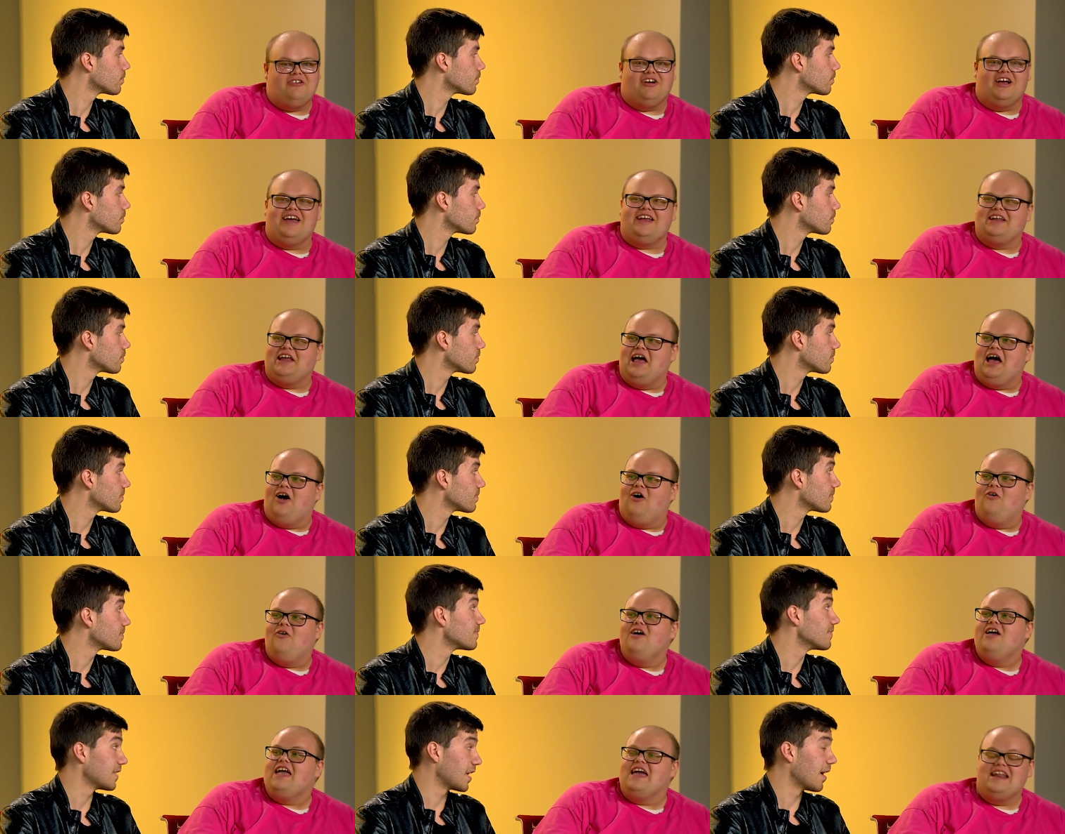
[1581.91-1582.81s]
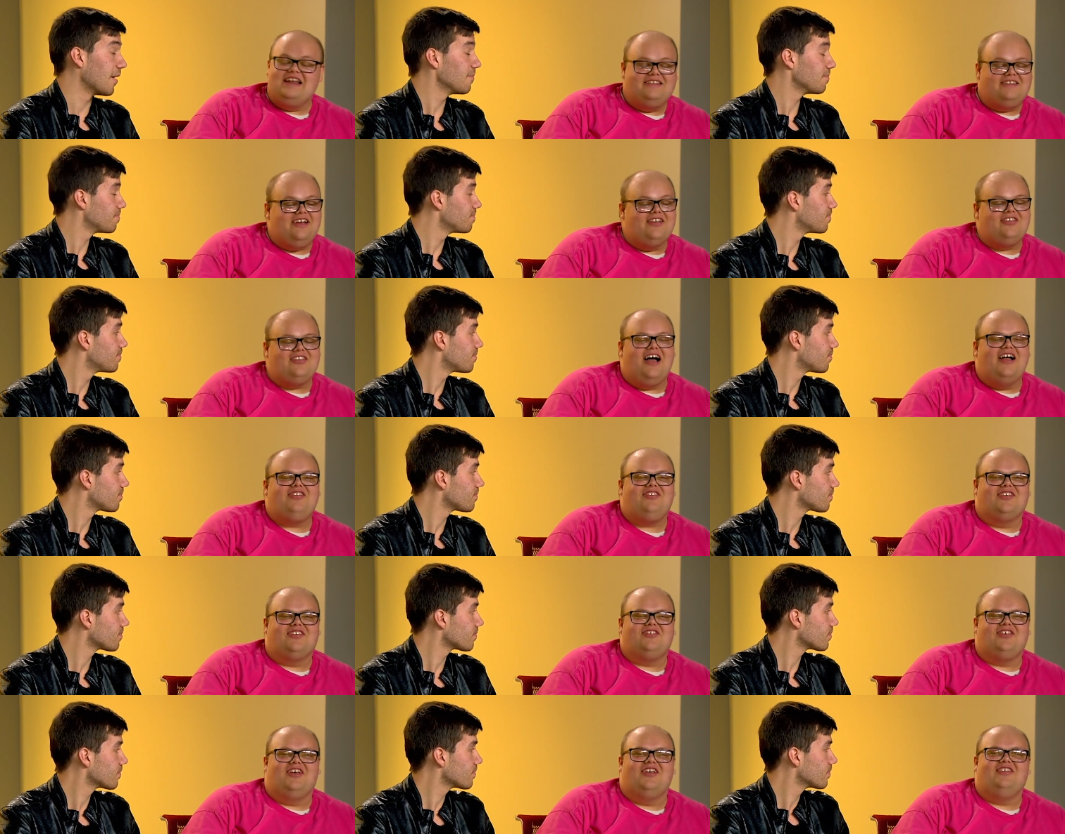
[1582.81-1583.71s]
Speaker 1: right now. And it does not
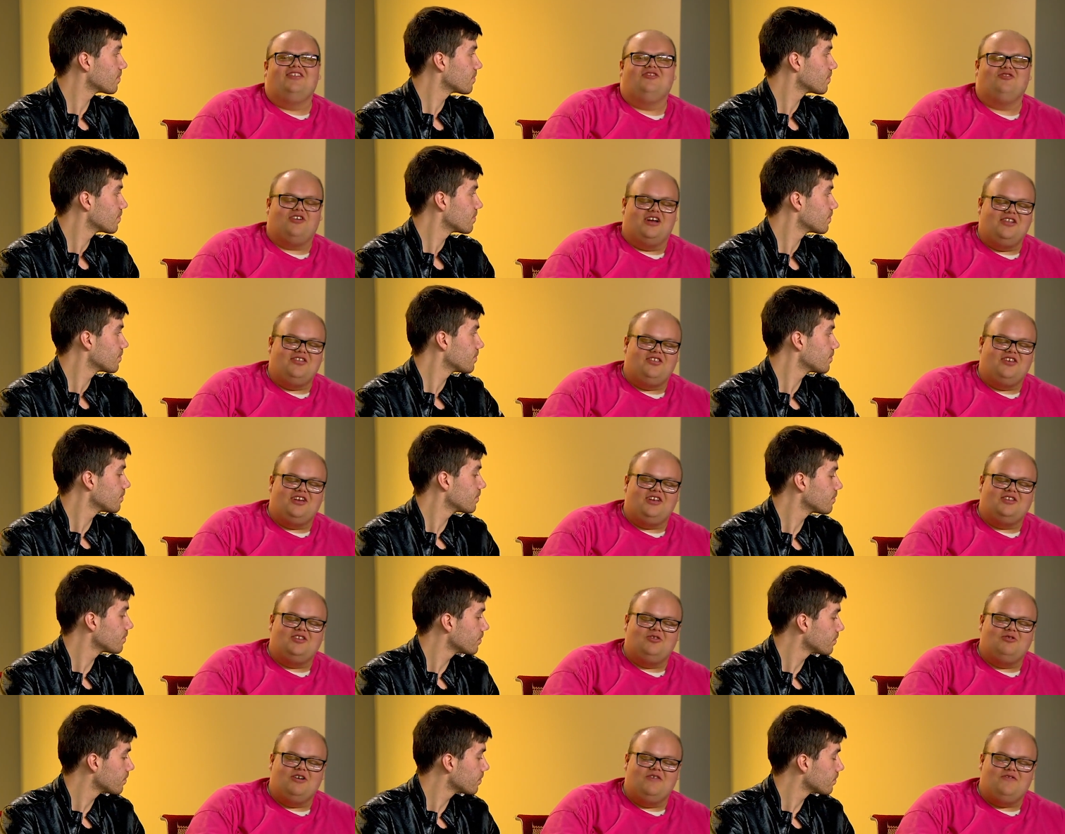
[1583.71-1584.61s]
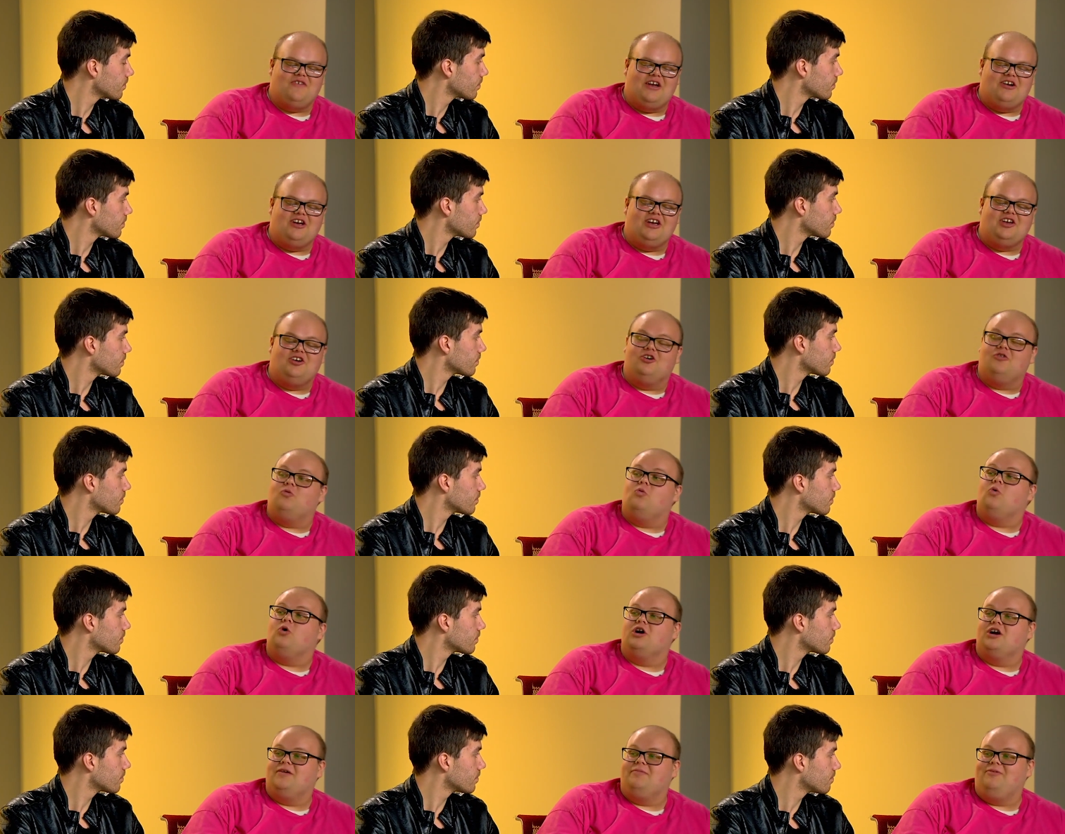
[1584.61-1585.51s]
success- translate into a very good
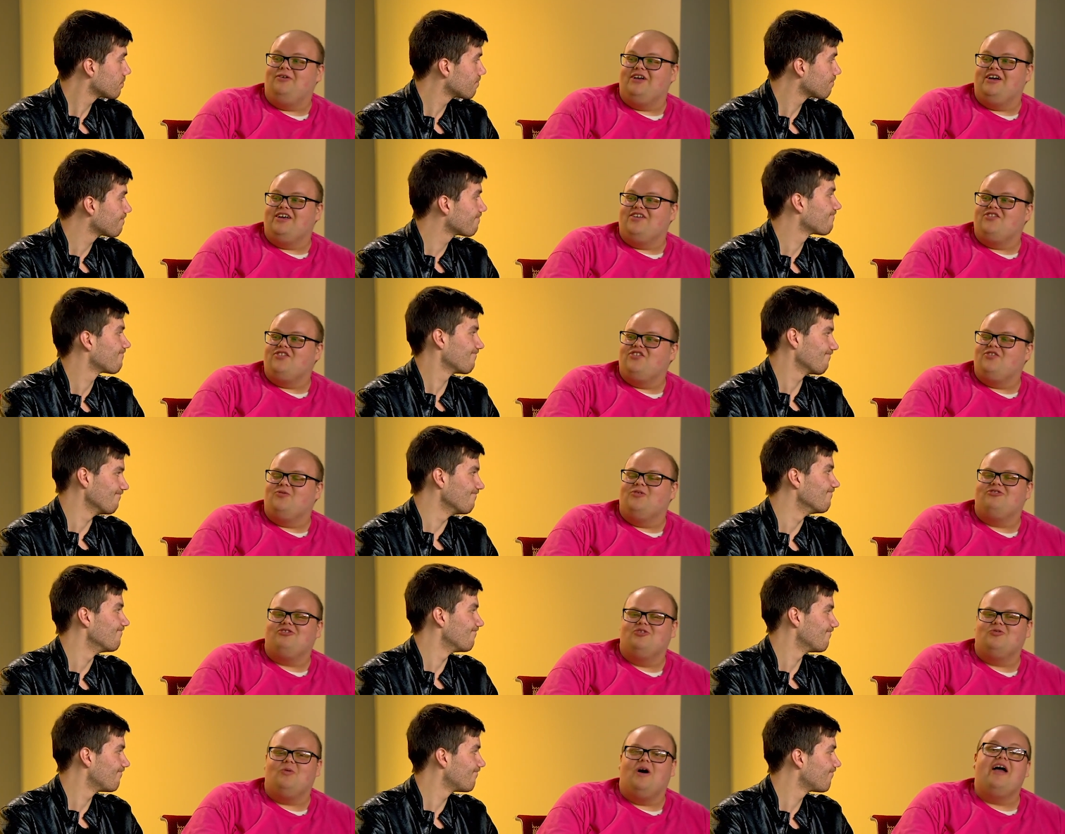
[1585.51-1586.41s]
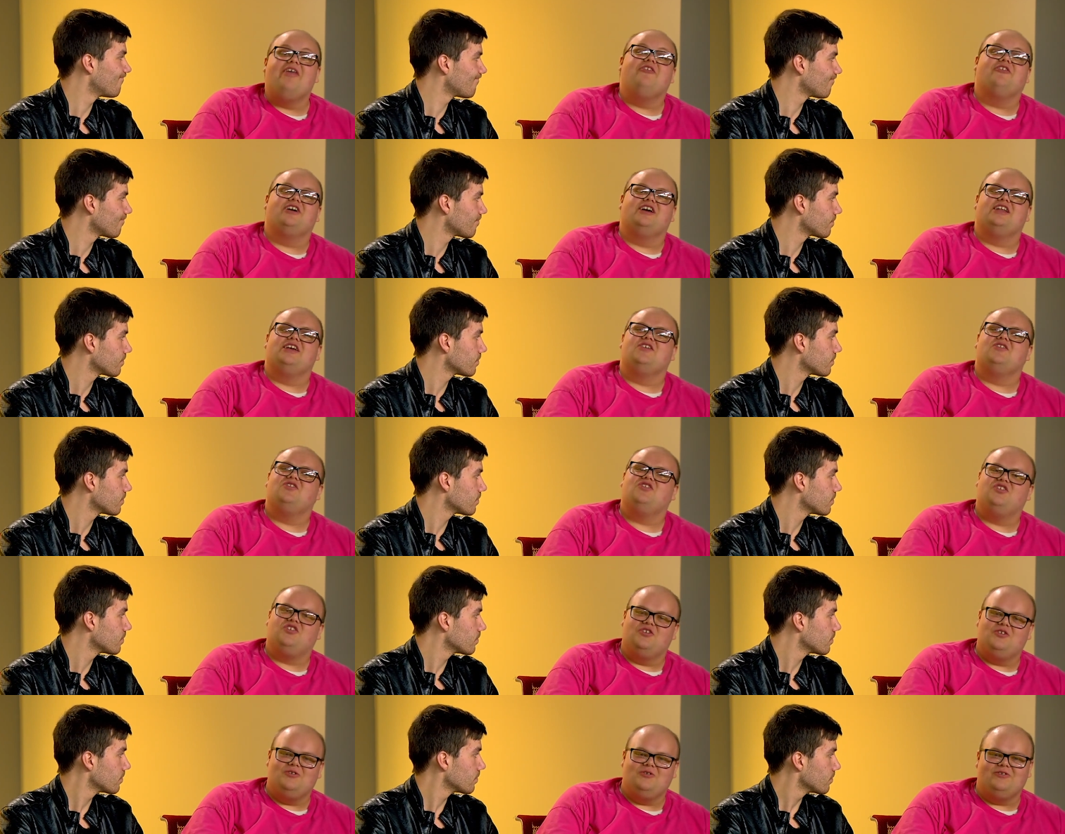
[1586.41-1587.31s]
workplace, which is why they're getting
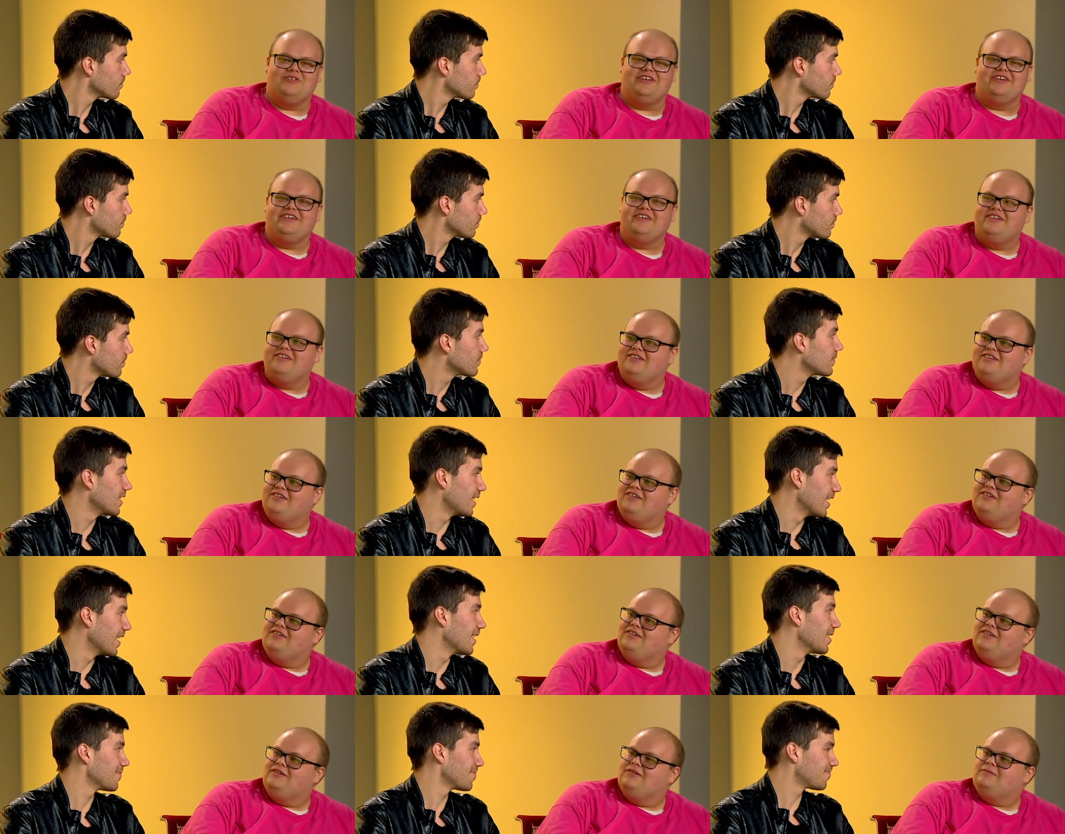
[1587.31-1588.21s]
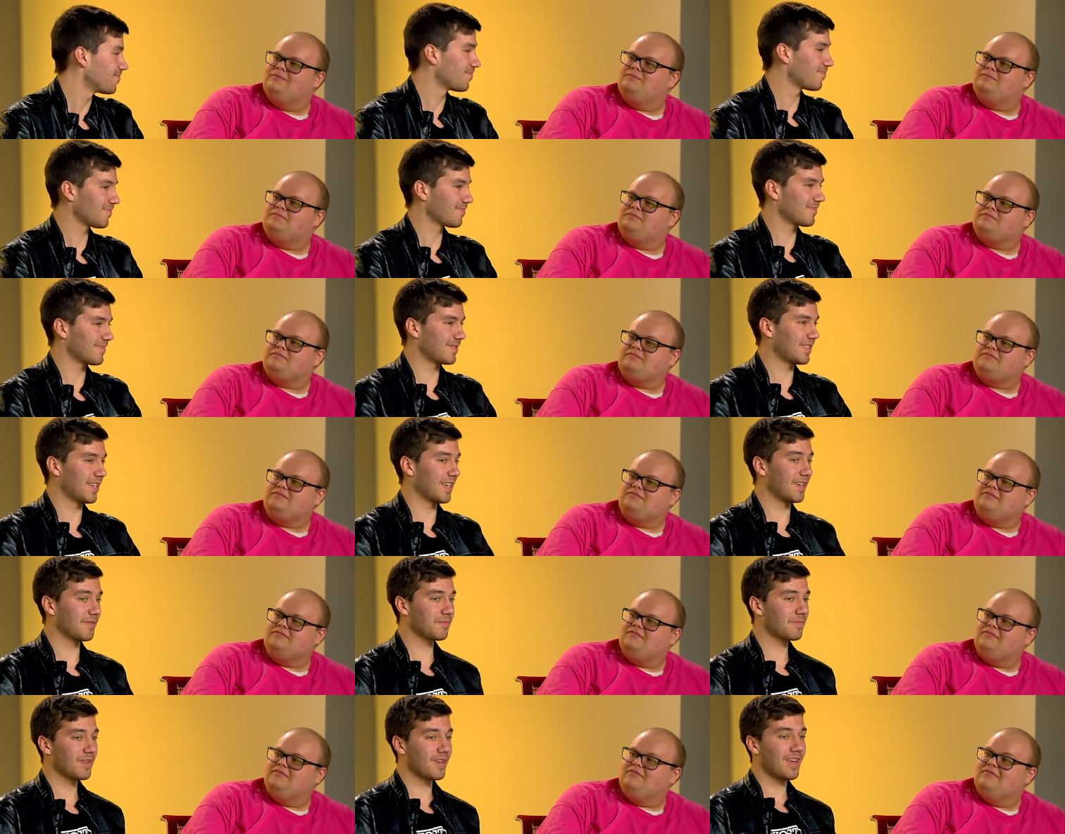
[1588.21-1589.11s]
sued.
Speaker 2: Yeah. Yeah.
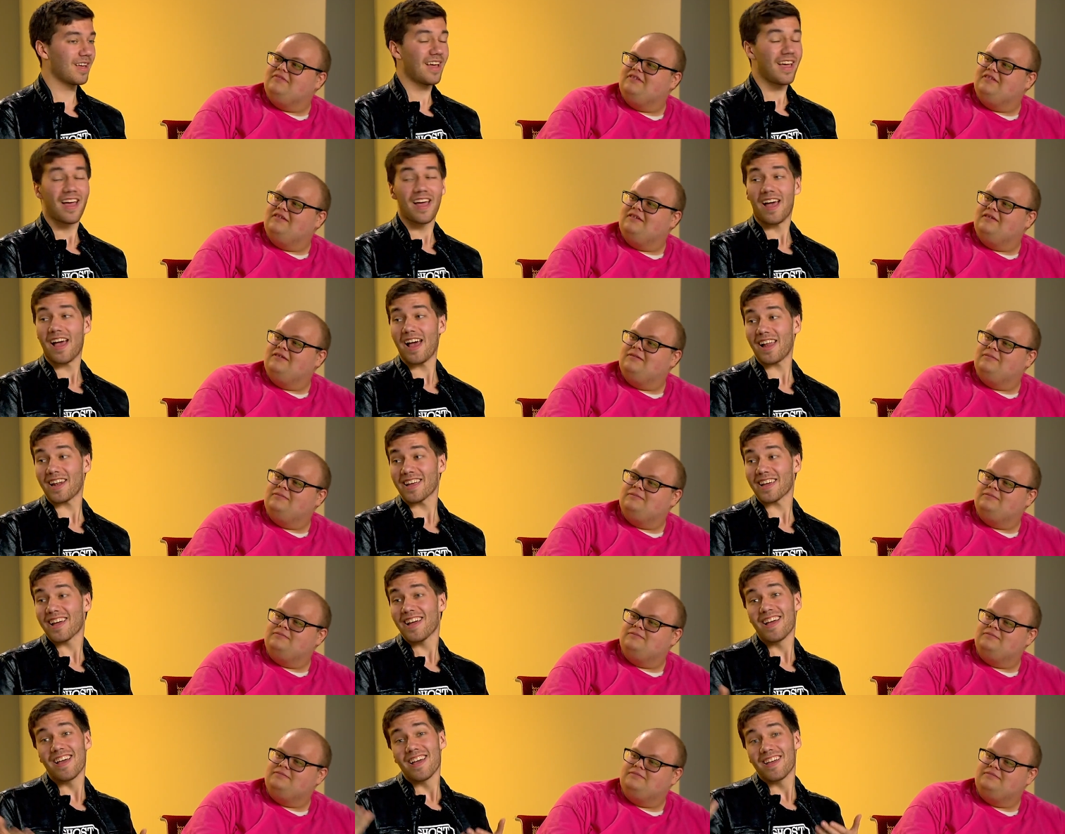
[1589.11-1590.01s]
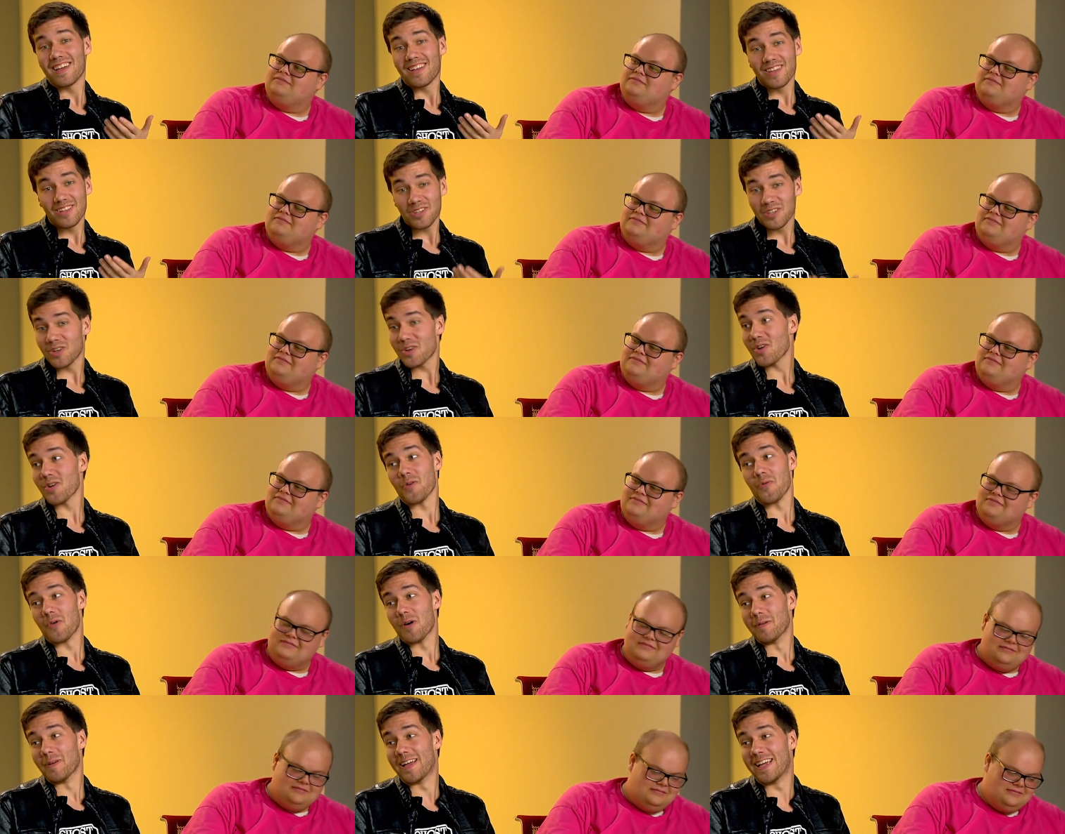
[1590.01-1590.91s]
Elli, you're a
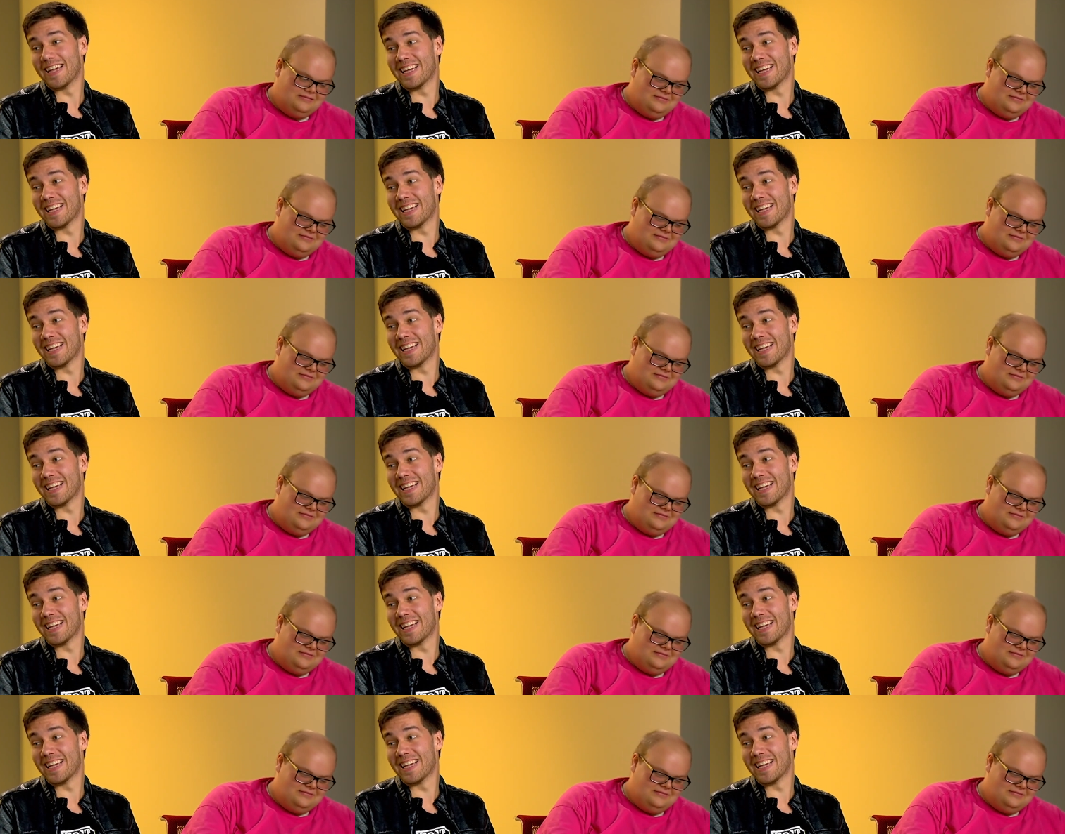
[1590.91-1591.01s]
woman.